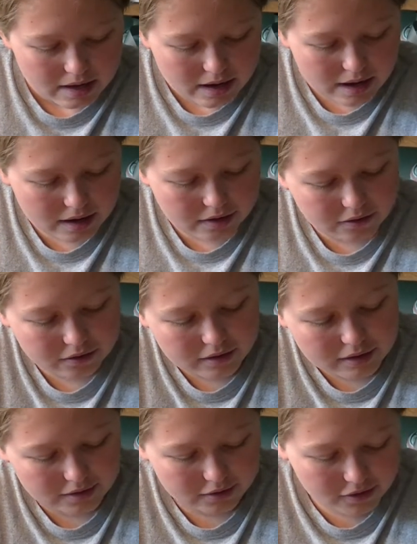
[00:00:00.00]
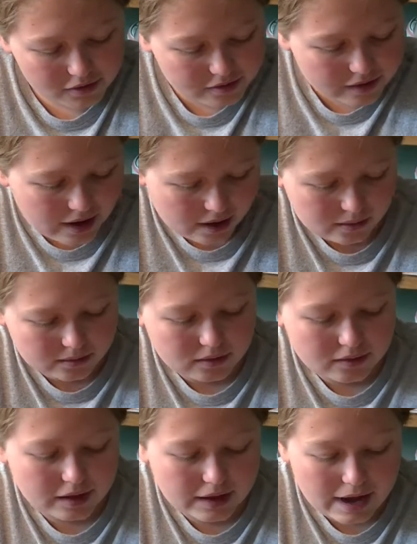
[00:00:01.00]
And it turns out
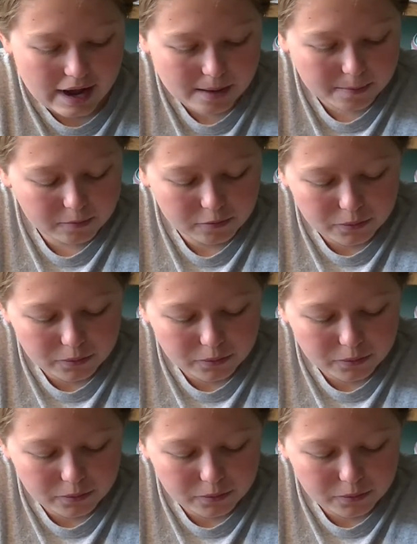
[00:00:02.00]
that atoms